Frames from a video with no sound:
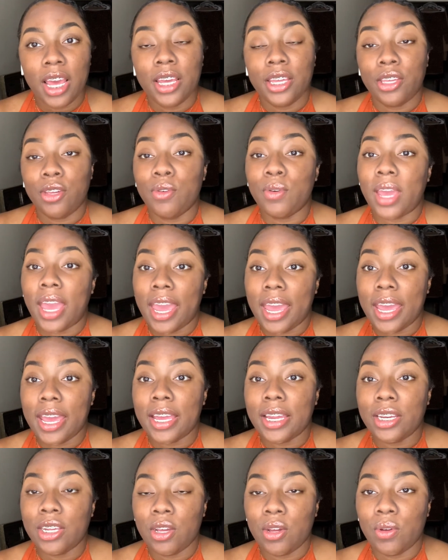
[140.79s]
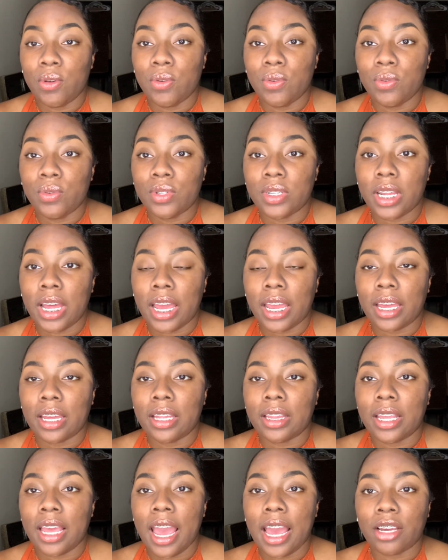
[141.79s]
You can use like
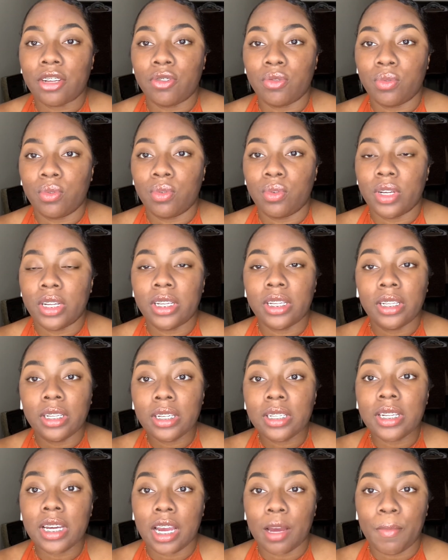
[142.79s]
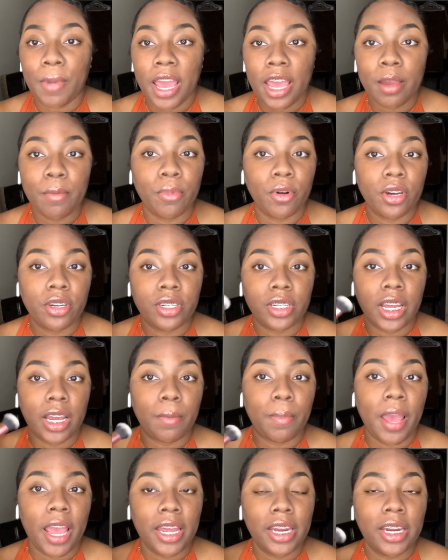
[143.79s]
the actual, it looks like a paintbrush and like
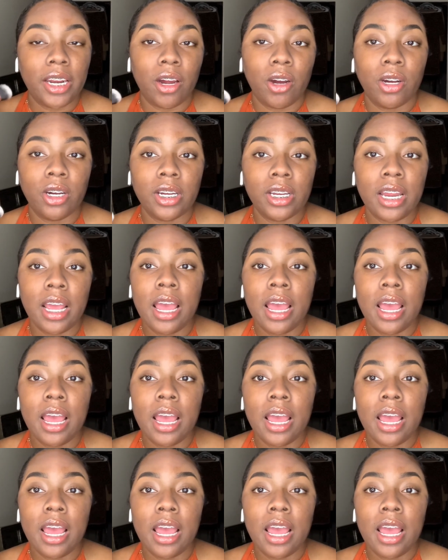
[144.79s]
paint it on,